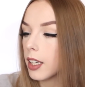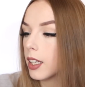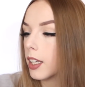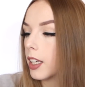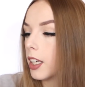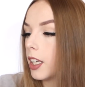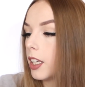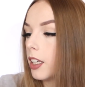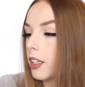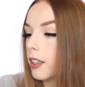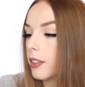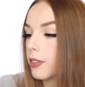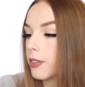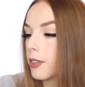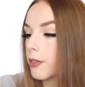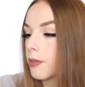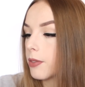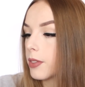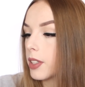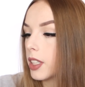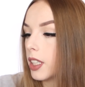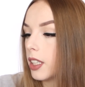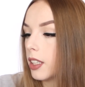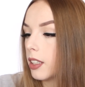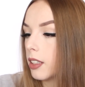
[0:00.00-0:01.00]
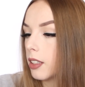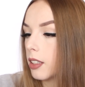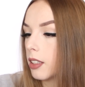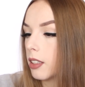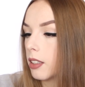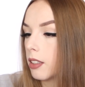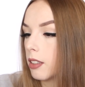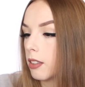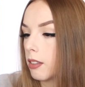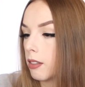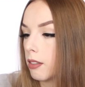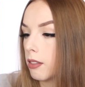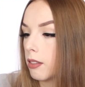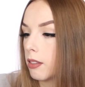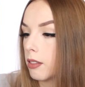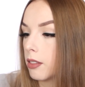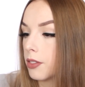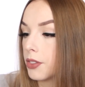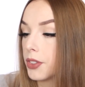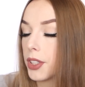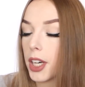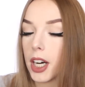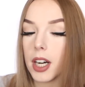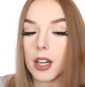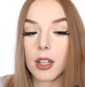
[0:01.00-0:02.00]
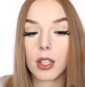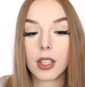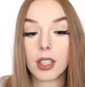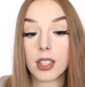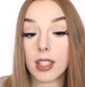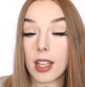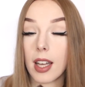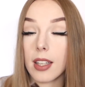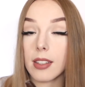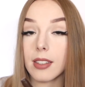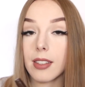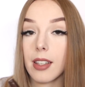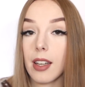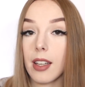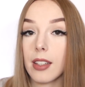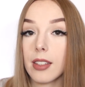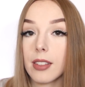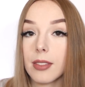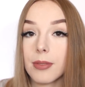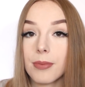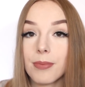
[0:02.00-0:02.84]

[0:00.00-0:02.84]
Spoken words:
E15 dark santan.